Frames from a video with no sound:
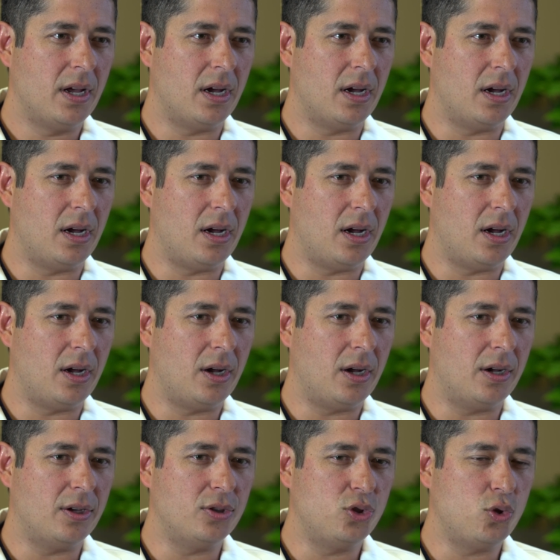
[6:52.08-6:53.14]

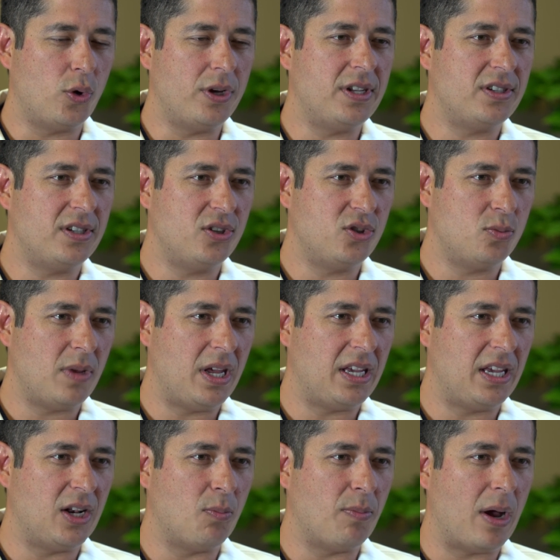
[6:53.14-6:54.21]
uh, joint decision
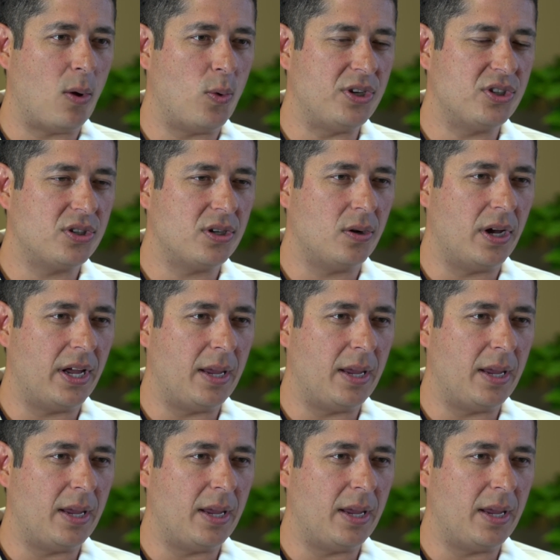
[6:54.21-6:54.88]
making about which uh,